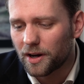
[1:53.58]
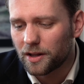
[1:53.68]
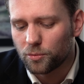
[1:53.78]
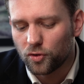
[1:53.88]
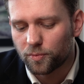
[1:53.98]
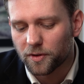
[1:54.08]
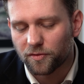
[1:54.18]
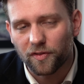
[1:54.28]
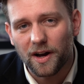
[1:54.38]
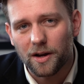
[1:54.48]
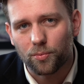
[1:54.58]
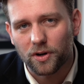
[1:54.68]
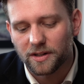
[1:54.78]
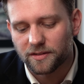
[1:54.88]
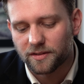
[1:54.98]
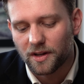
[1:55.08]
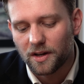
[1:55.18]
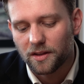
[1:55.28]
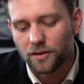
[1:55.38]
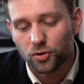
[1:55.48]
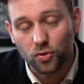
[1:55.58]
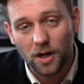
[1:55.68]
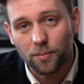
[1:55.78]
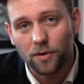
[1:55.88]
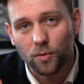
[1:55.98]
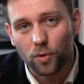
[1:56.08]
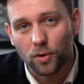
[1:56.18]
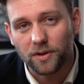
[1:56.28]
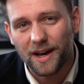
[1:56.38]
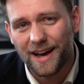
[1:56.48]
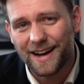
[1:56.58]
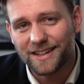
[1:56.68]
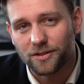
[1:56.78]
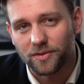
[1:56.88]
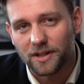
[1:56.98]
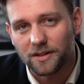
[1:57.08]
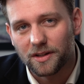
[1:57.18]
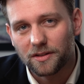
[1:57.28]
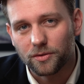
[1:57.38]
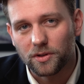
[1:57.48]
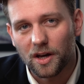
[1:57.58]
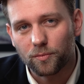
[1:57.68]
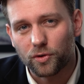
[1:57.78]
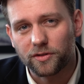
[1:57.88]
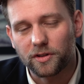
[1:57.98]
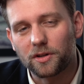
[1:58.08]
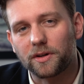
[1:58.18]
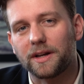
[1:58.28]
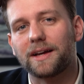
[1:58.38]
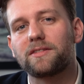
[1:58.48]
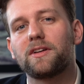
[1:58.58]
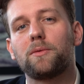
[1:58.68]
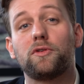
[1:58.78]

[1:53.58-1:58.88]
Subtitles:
any movement vibrates, the trap won't activate. So you have more security next time